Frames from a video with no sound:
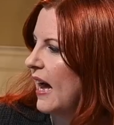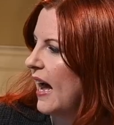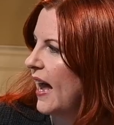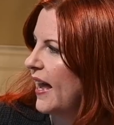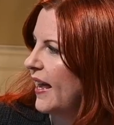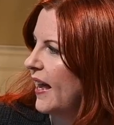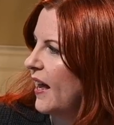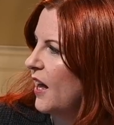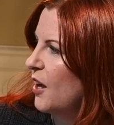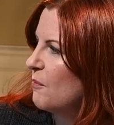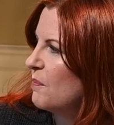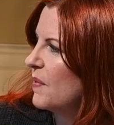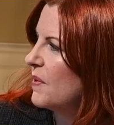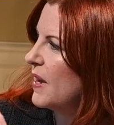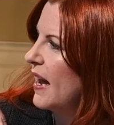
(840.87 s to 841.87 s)

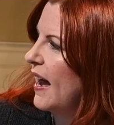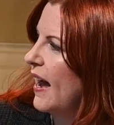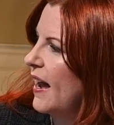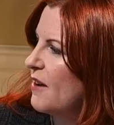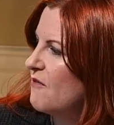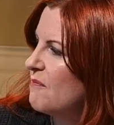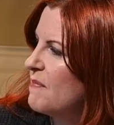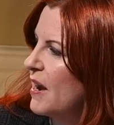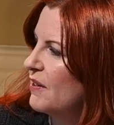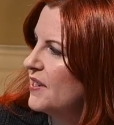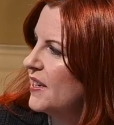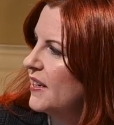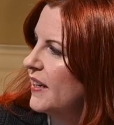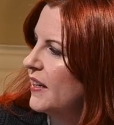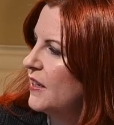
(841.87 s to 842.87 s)
I've
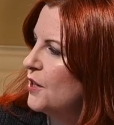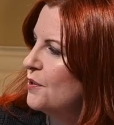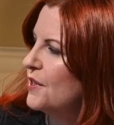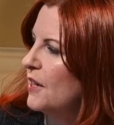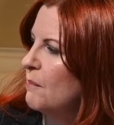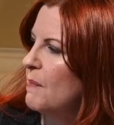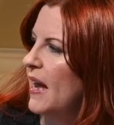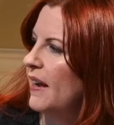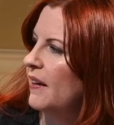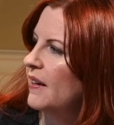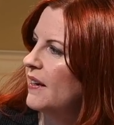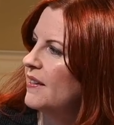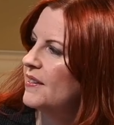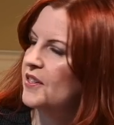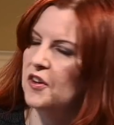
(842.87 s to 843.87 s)
mounted it using
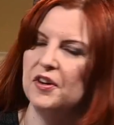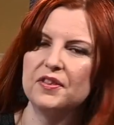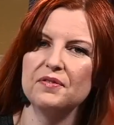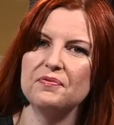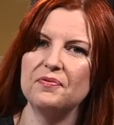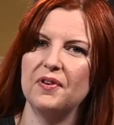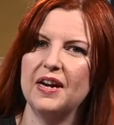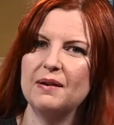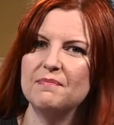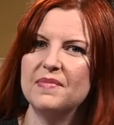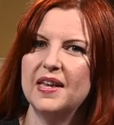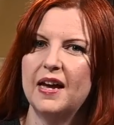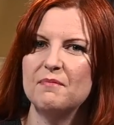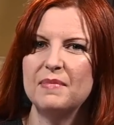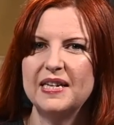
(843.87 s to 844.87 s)
magnets on the frame
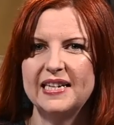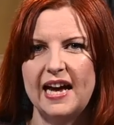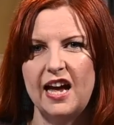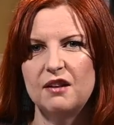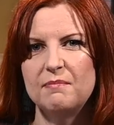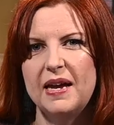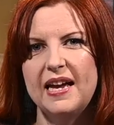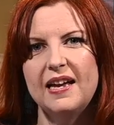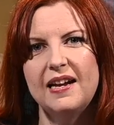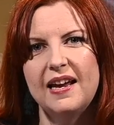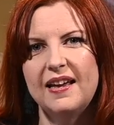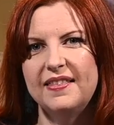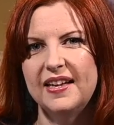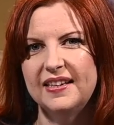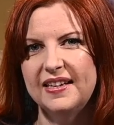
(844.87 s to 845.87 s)
that my dad made
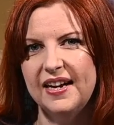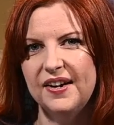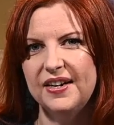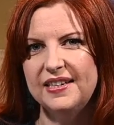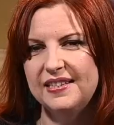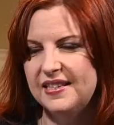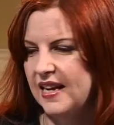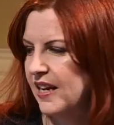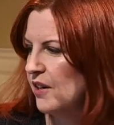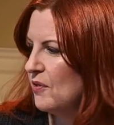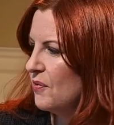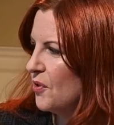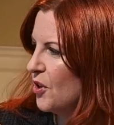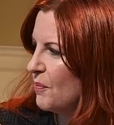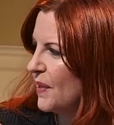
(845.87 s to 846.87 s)
and that Gary stained
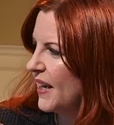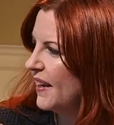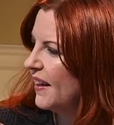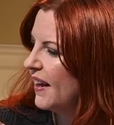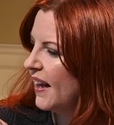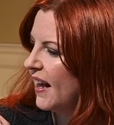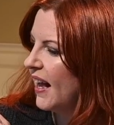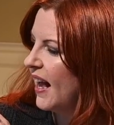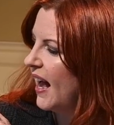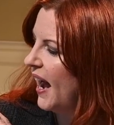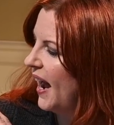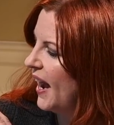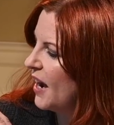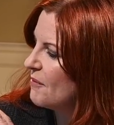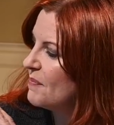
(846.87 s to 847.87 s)
for me.
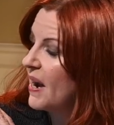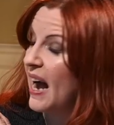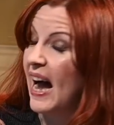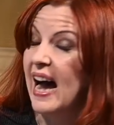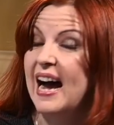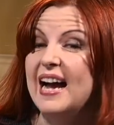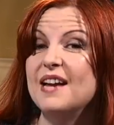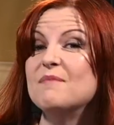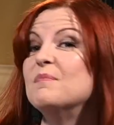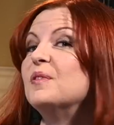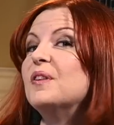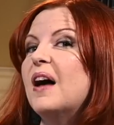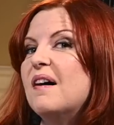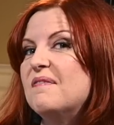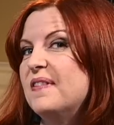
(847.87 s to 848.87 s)
I am
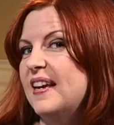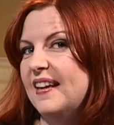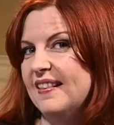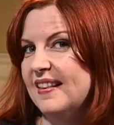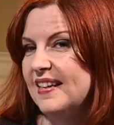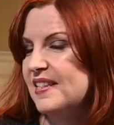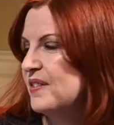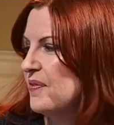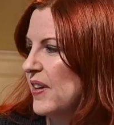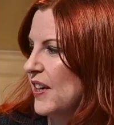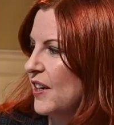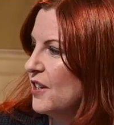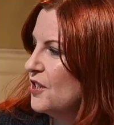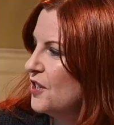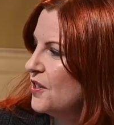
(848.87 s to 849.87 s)
loving this
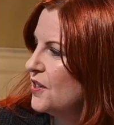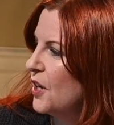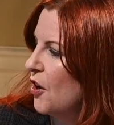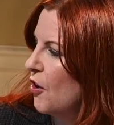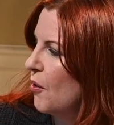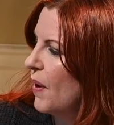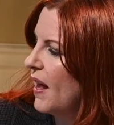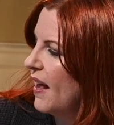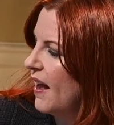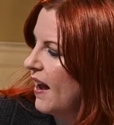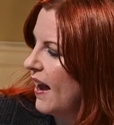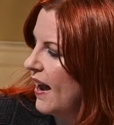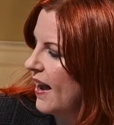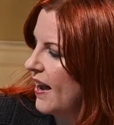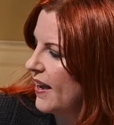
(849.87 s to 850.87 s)
finish. So
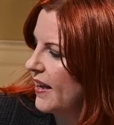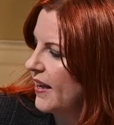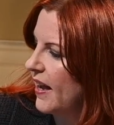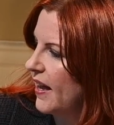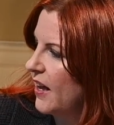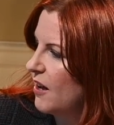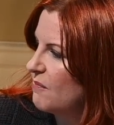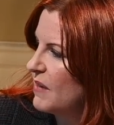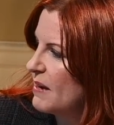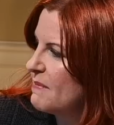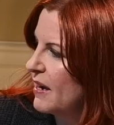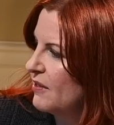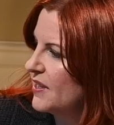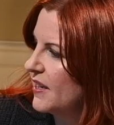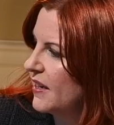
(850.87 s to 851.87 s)
I
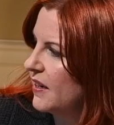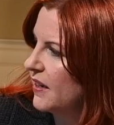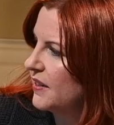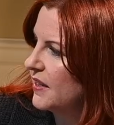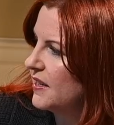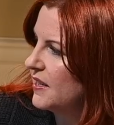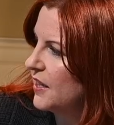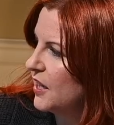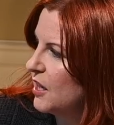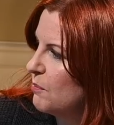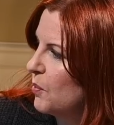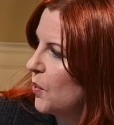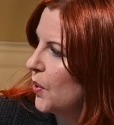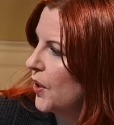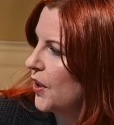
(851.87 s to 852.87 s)
mounted it on the sticky
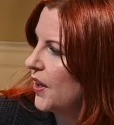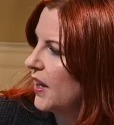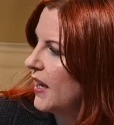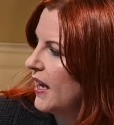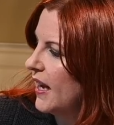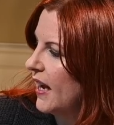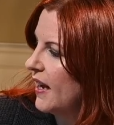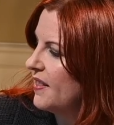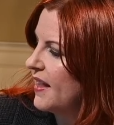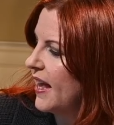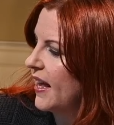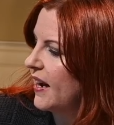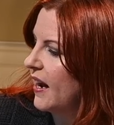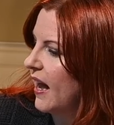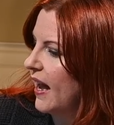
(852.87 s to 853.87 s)
board, and
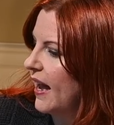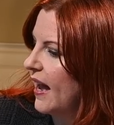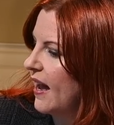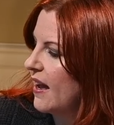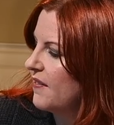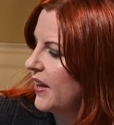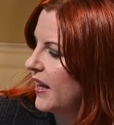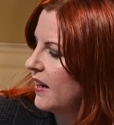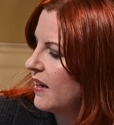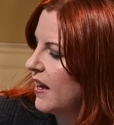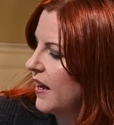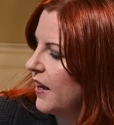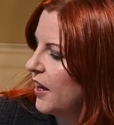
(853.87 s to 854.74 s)
then I have it,